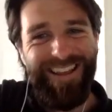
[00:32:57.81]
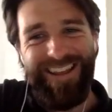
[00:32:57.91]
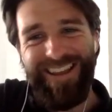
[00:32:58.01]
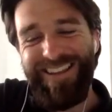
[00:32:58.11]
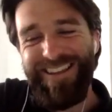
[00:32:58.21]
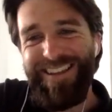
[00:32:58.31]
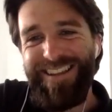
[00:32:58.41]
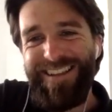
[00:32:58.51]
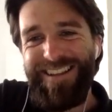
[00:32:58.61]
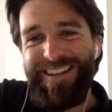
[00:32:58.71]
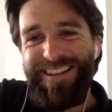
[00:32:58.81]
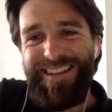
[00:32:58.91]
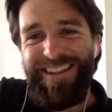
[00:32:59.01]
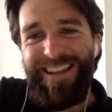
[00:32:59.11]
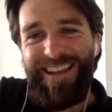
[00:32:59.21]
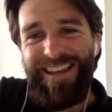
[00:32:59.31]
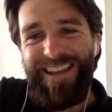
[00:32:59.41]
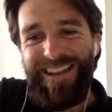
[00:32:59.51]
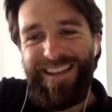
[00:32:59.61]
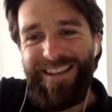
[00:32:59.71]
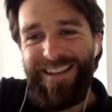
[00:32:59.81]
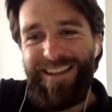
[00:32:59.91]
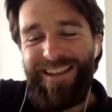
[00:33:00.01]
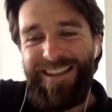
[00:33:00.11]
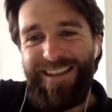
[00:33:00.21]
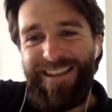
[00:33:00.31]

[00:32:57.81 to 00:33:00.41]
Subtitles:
(not speaking)